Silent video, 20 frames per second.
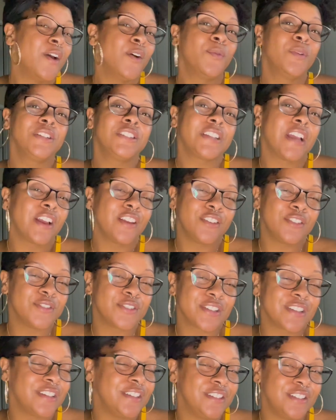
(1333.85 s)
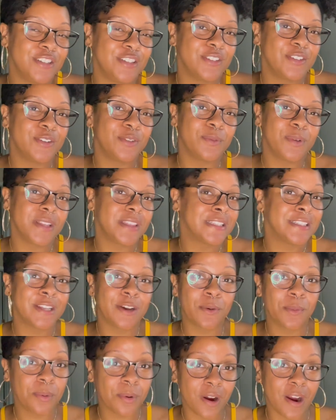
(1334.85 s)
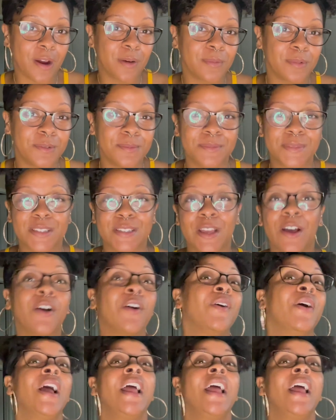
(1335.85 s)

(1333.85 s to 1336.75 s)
which I usually do with no problem. So